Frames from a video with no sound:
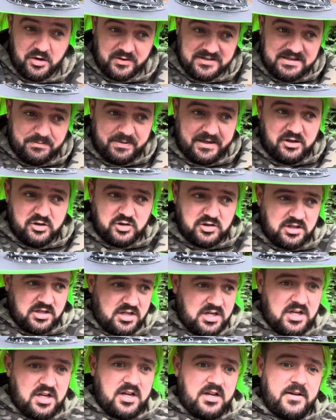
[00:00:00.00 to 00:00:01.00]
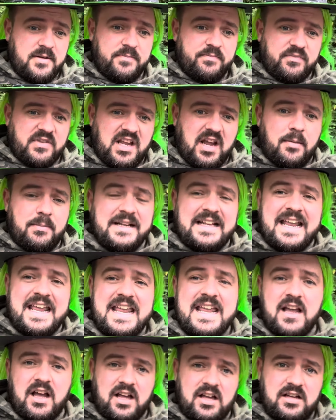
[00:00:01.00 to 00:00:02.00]
I said, because coming
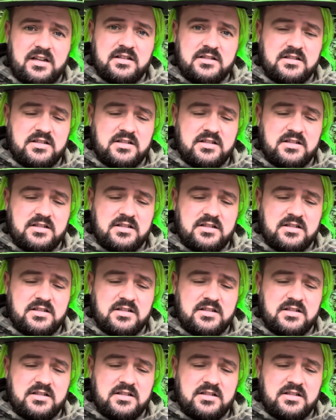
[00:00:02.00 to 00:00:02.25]
here